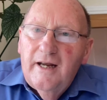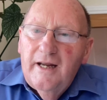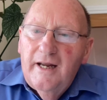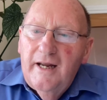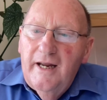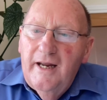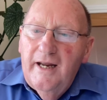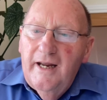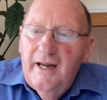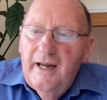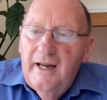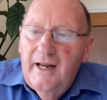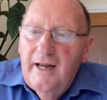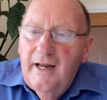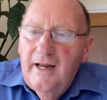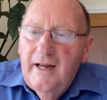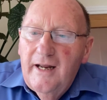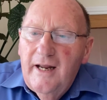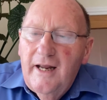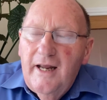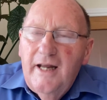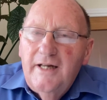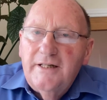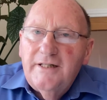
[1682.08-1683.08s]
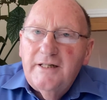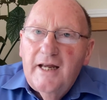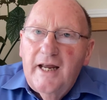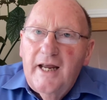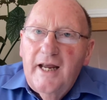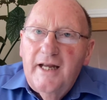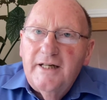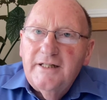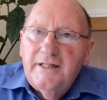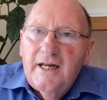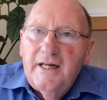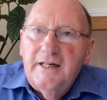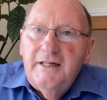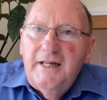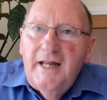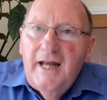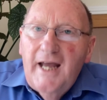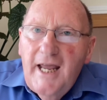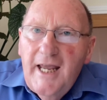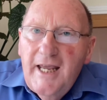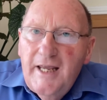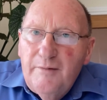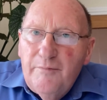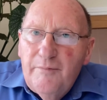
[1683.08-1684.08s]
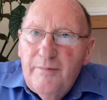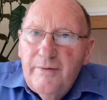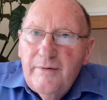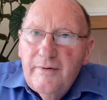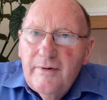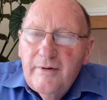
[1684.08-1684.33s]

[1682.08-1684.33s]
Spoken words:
It's a type,